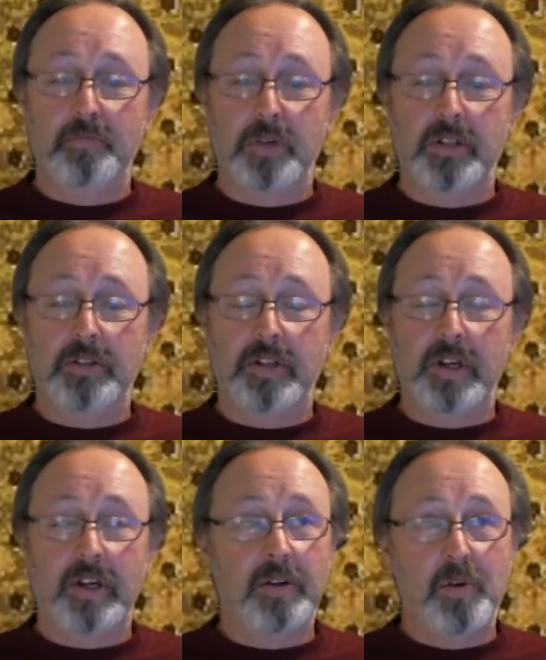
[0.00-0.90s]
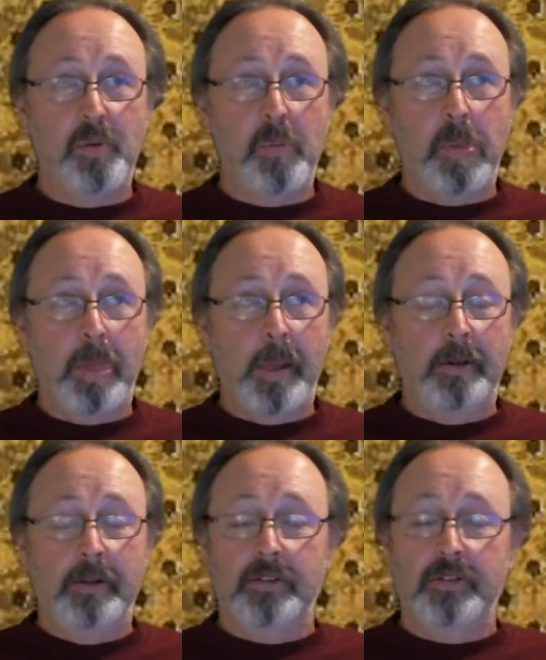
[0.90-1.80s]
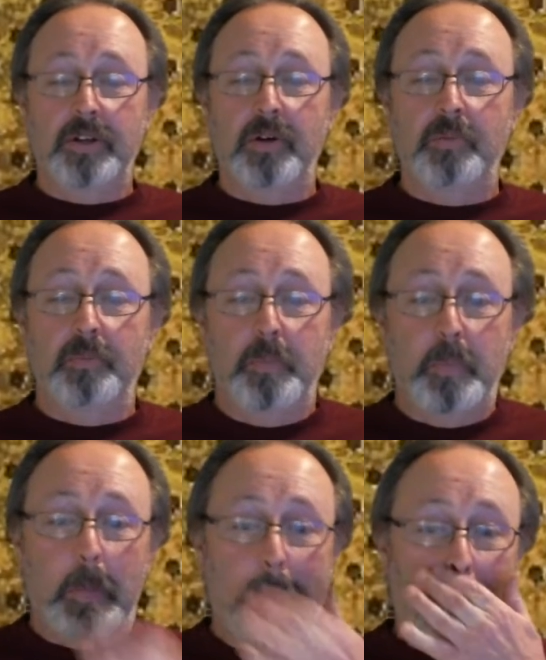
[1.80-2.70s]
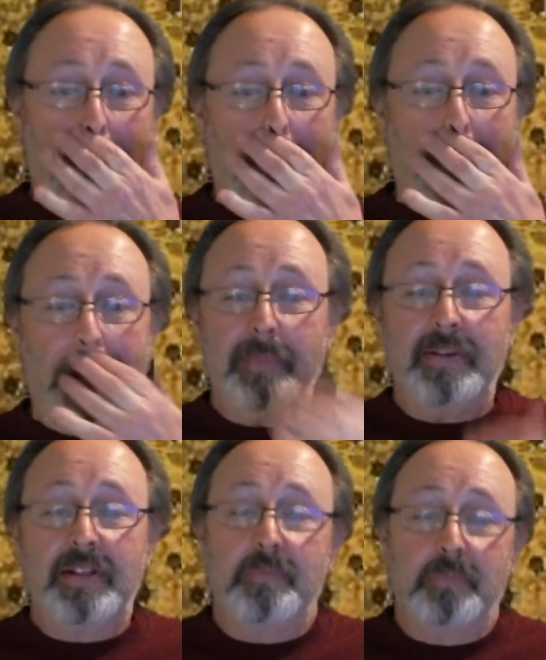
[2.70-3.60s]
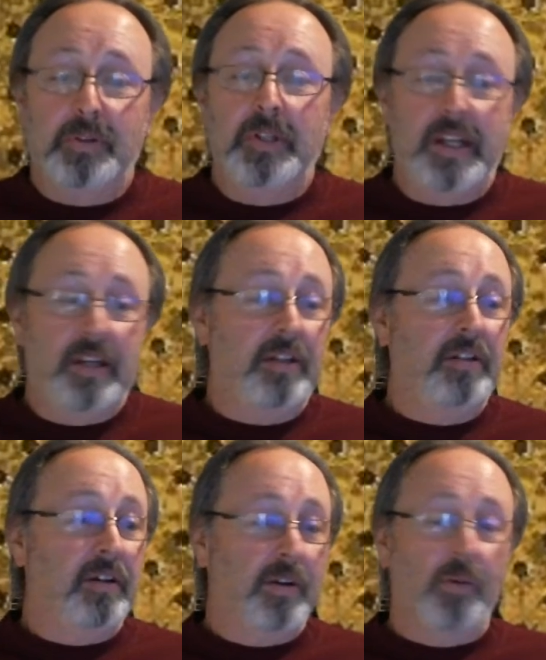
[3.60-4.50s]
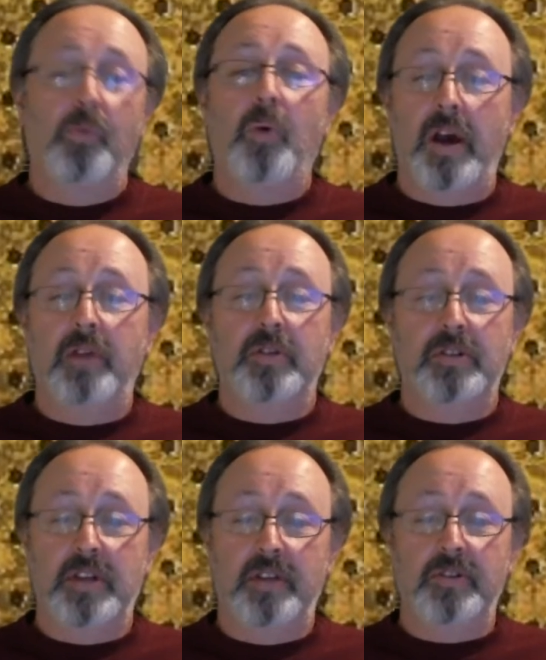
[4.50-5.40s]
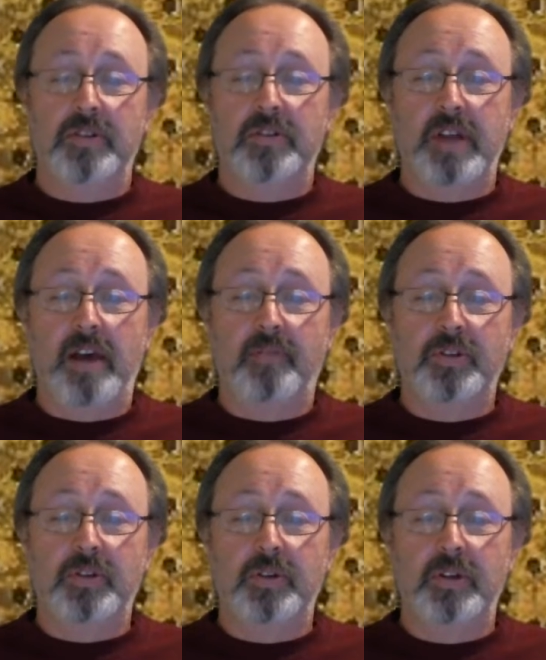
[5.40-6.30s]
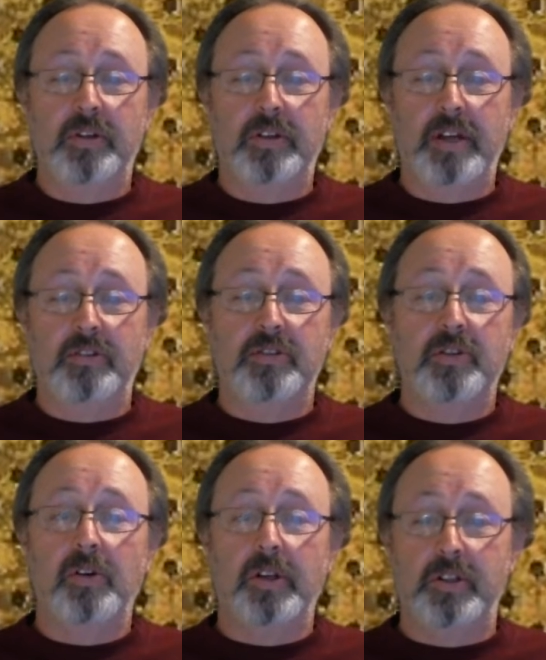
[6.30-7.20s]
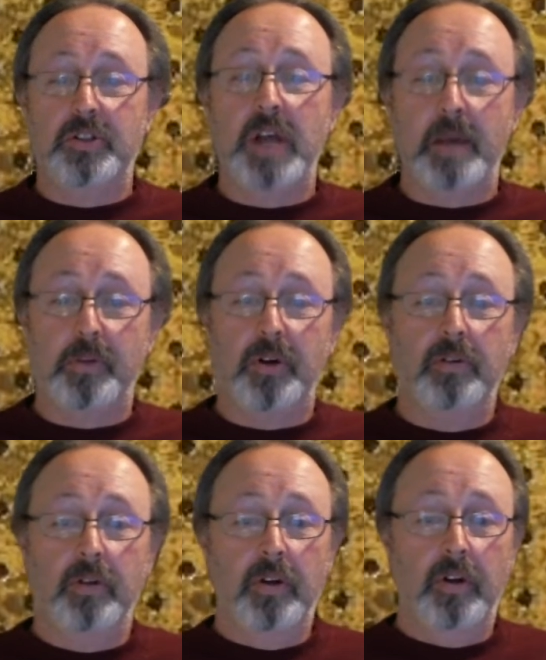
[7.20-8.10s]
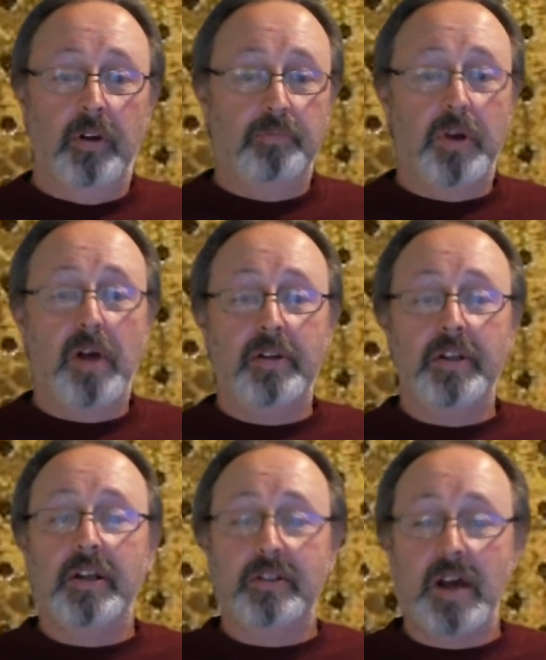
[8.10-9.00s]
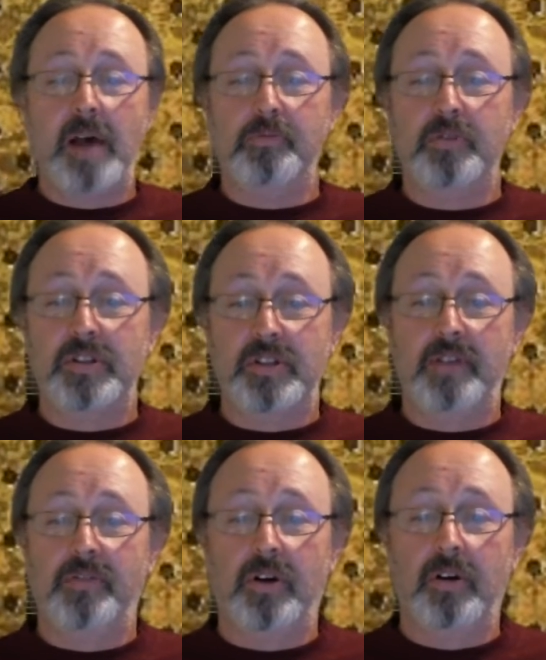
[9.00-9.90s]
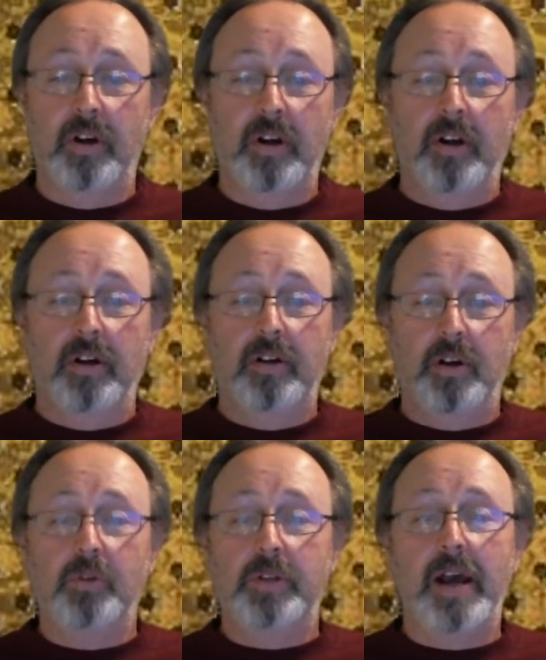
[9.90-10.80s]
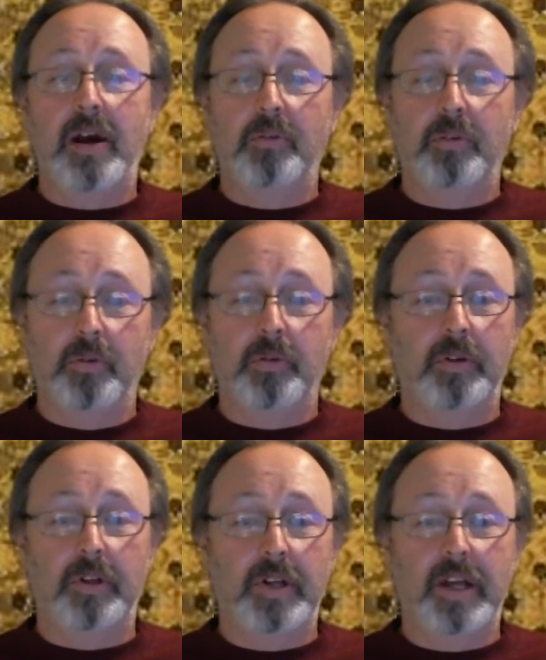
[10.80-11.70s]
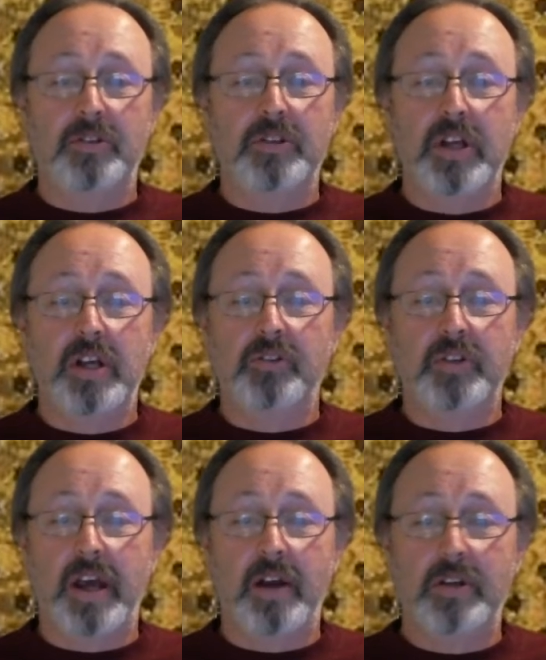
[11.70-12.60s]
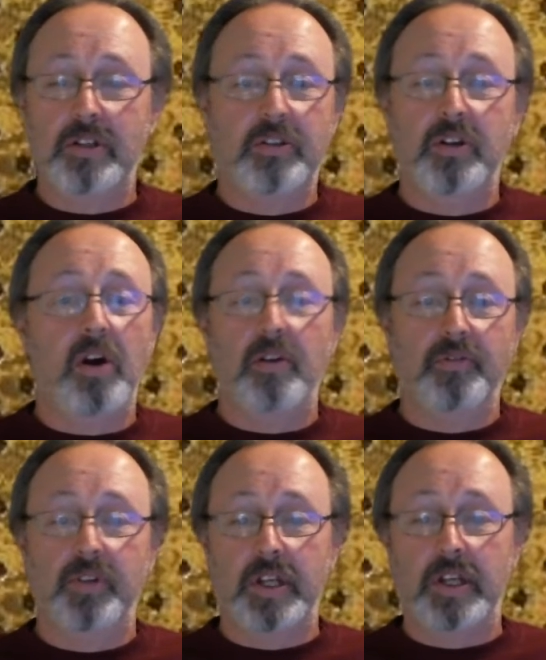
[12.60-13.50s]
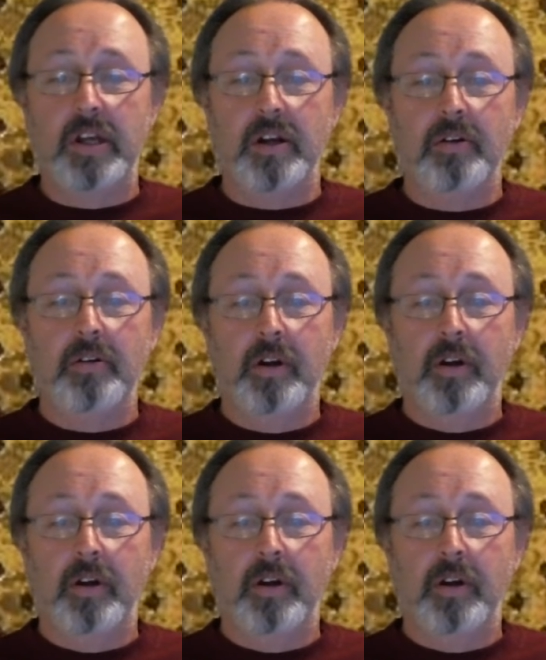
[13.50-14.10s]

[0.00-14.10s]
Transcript: But so they have a depleted wide receiver staff. So you had Sterling Shepard, probably their top receiver, go down with an ACL tear. He's gone for the year.